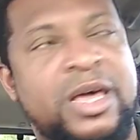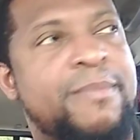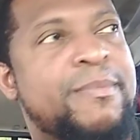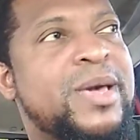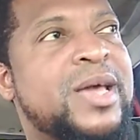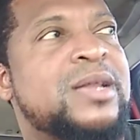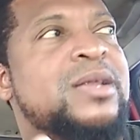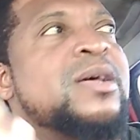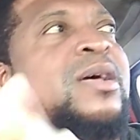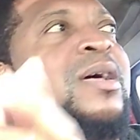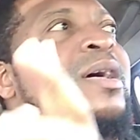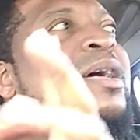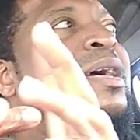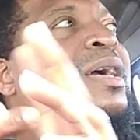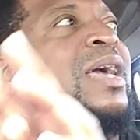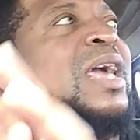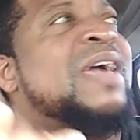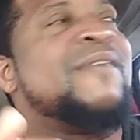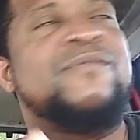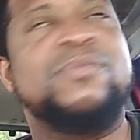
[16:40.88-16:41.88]
him in,
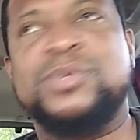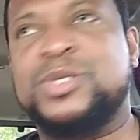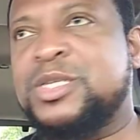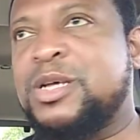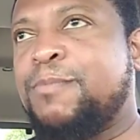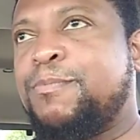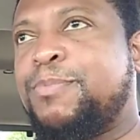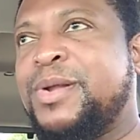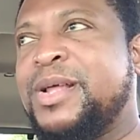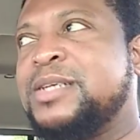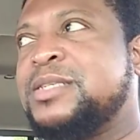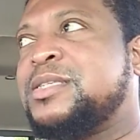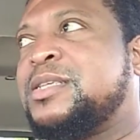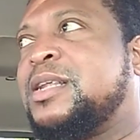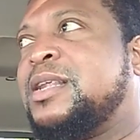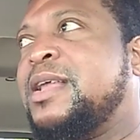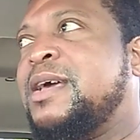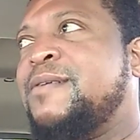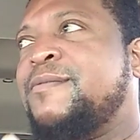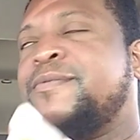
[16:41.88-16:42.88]
gave him some place to
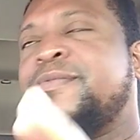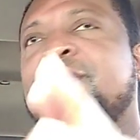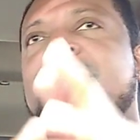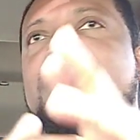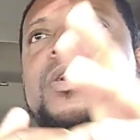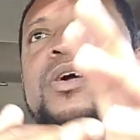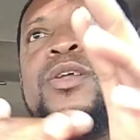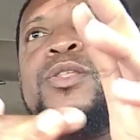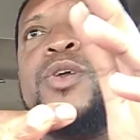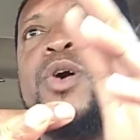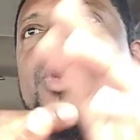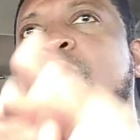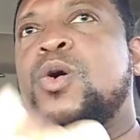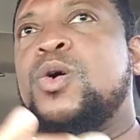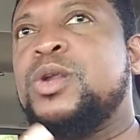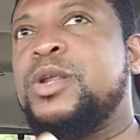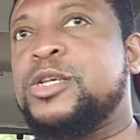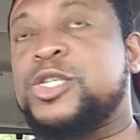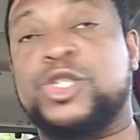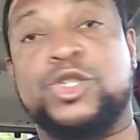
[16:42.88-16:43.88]
live, the
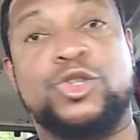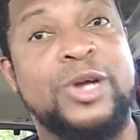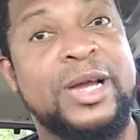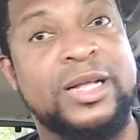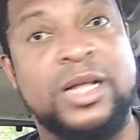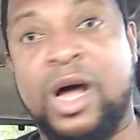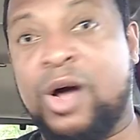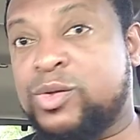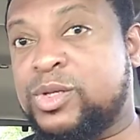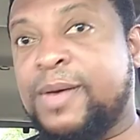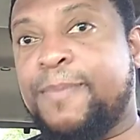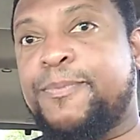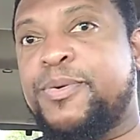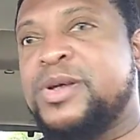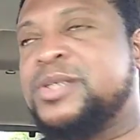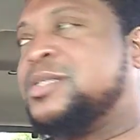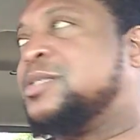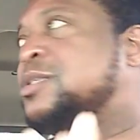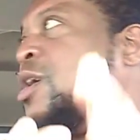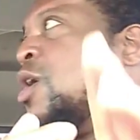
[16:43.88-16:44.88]
only straight out of
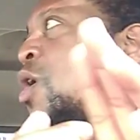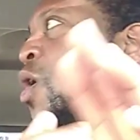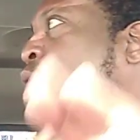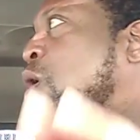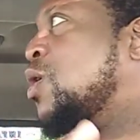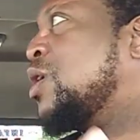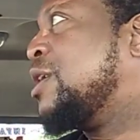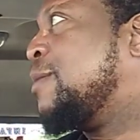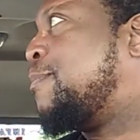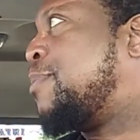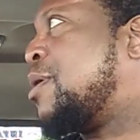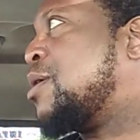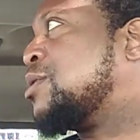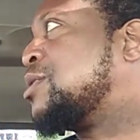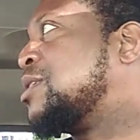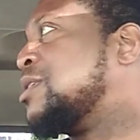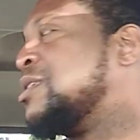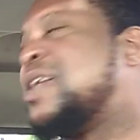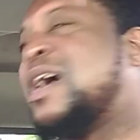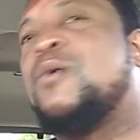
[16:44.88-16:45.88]
prison, the only
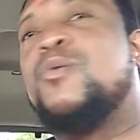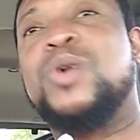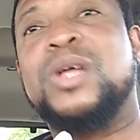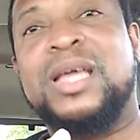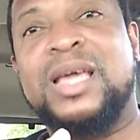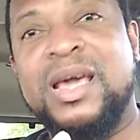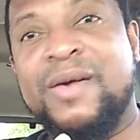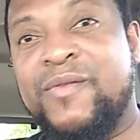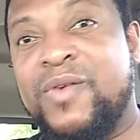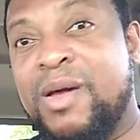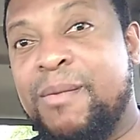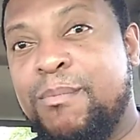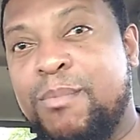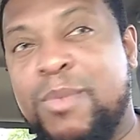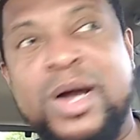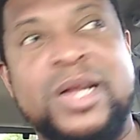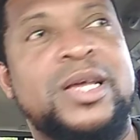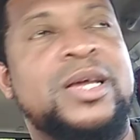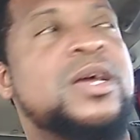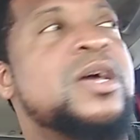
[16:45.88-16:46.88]
person that would give him
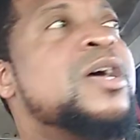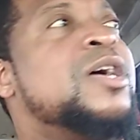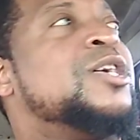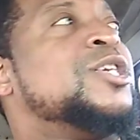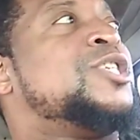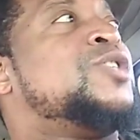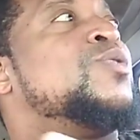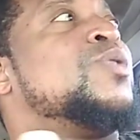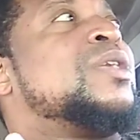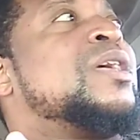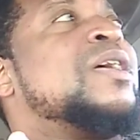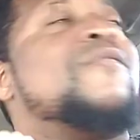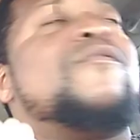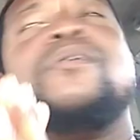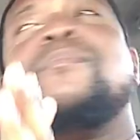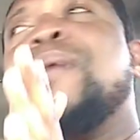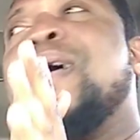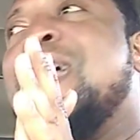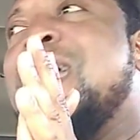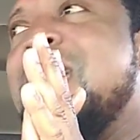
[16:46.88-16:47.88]
money. She would give him